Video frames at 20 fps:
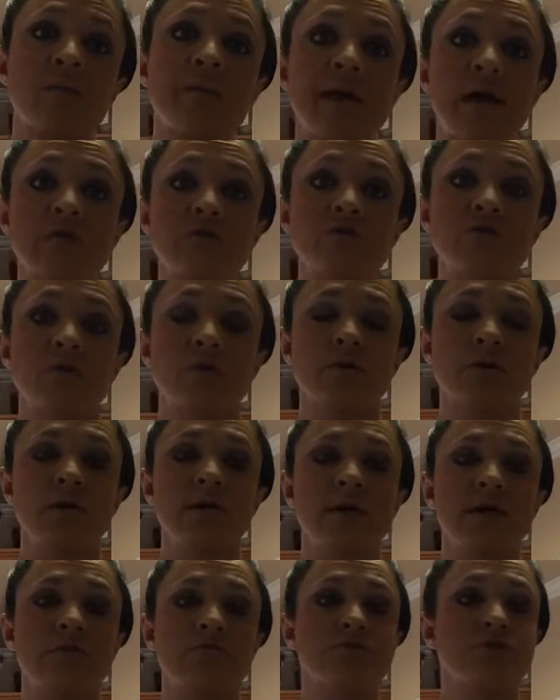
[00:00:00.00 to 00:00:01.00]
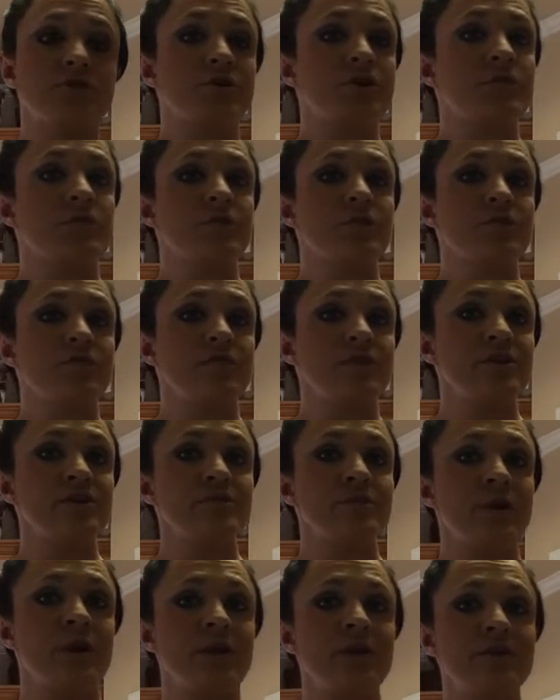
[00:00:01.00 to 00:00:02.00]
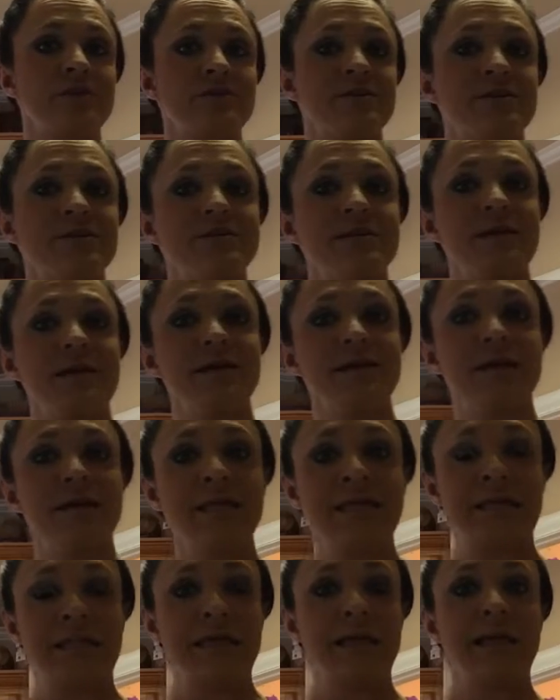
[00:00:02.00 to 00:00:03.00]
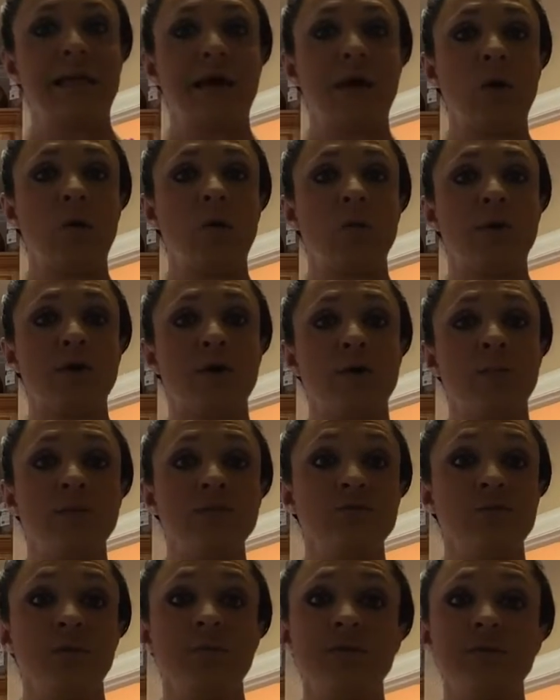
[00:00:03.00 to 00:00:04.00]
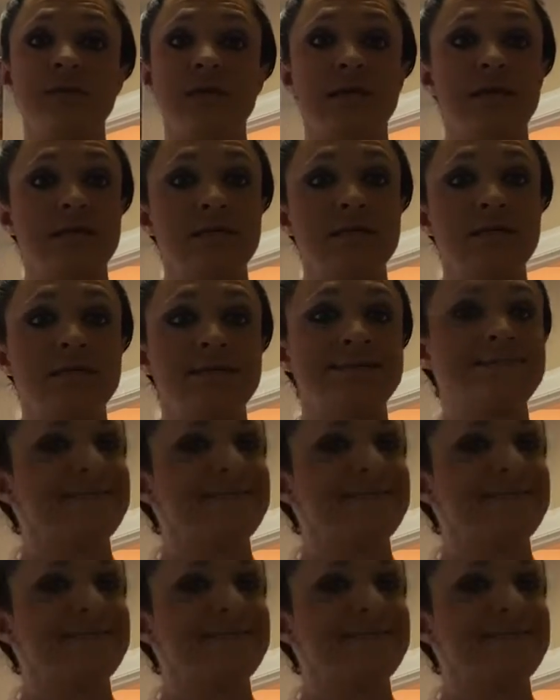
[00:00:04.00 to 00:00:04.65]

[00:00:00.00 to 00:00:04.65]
be out shortly, and I'll show you what the finished product looks like, and then I'll work on the sweet potatoes.